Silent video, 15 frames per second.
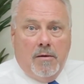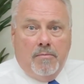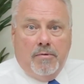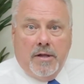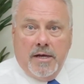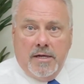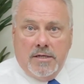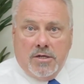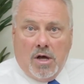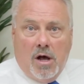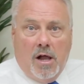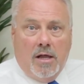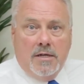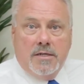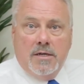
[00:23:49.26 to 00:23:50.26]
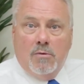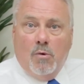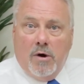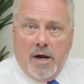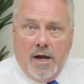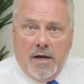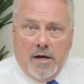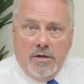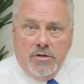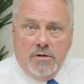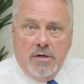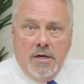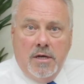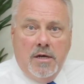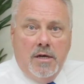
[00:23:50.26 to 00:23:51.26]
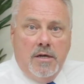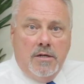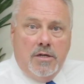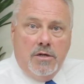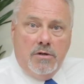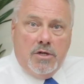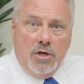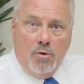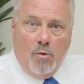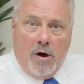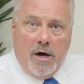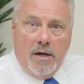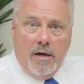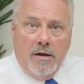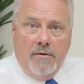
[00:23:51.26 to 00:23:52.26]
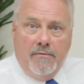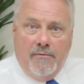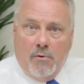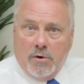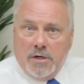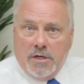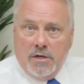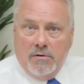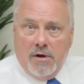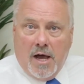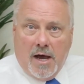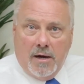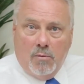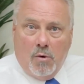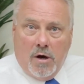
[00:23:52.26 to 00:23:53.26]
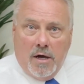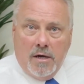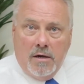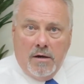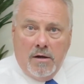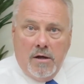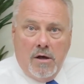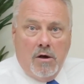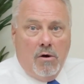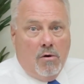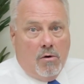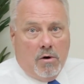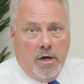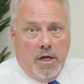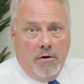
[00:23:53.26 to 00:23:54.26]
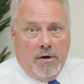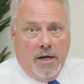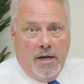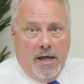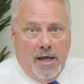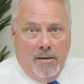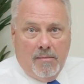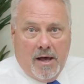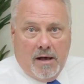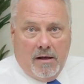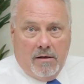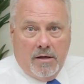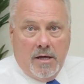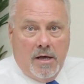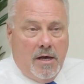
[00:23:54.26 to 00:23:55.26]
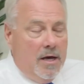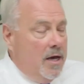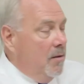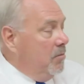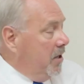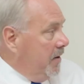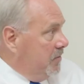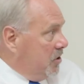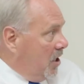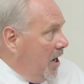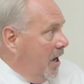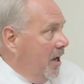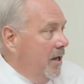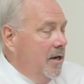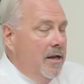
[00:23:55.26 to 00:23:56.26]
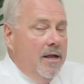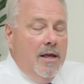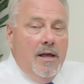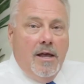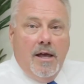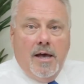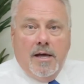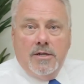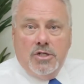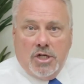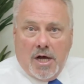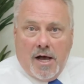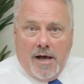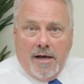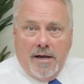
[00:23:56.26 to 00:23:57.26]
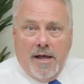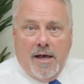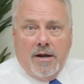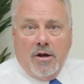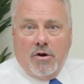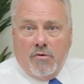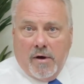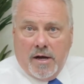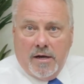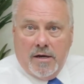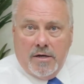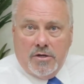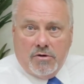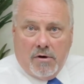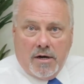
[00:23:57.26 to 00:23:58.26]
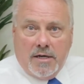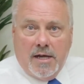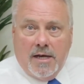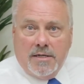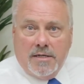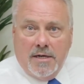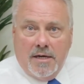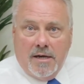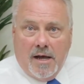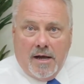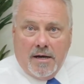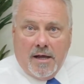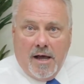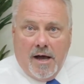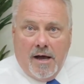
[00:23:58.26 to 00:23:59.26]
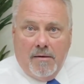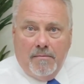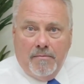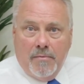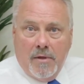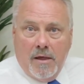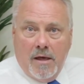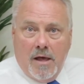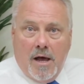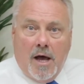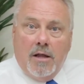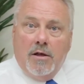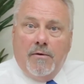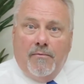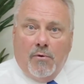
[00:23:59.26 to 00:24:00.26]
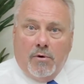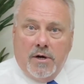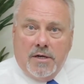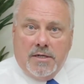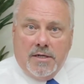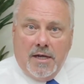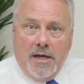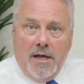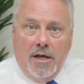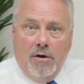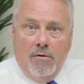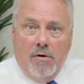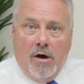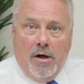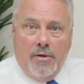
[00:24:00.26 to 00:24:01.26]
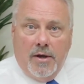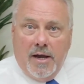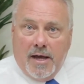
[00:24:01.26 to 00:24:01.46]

please call us at 1-800-221-4291, or you can email, I believe, John at accrediteddrugtesting.com. I look forward to seeing you on the